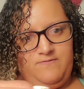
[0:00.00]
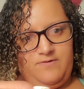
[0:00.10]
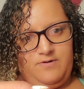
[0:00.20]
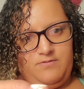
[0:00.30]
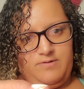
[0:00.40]
for
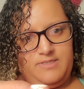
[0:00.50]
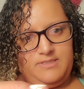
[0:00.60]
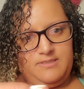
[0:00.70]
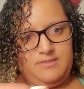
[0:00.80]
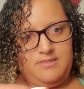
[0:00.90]
no
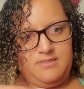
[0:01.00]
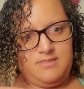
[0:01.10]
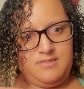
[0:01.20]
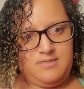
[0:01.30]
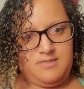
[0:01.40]
reason.
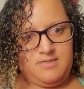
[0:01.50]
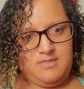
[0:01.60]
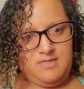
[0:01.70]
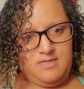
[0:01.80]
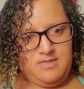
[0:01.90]

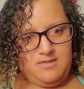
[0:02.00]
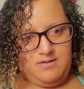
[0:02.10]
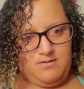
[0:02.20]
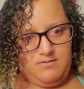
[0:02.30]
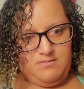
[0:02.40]

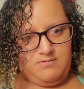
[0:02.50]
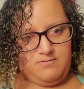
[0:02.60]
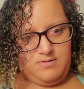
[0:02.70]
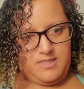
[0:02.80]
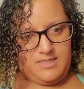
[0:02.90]
Oh,
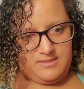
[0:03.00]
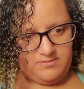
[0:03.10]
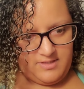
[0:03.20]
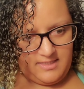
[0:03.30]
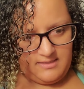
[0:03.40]
okay. So
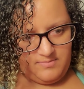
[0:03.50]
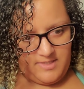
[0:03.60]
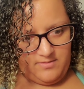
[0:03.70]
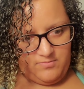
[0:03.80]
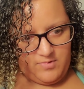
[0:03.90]
this
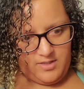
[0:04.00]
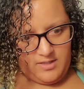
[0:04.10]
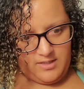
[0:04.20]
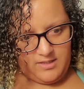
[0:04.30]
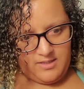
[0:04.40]
might
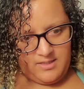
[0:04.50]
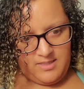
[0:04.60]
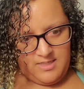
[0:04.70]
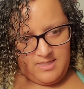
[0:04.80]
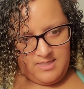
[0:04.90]
work.
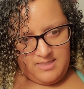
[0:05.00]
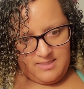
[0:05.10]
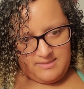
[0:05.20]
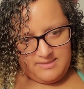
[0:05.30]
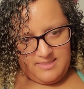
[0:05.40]

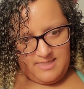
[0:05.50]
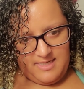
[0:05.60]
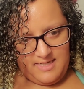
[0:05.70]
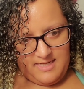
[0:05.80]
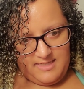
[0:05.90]
Because it
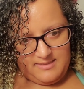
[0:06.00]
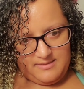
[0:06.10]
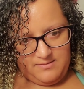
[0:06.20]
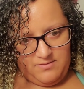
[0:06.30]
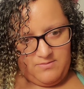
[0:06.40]
has...
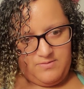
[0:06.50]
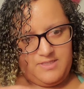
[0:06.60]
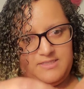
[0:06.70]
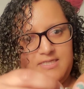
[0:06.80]
Oh, this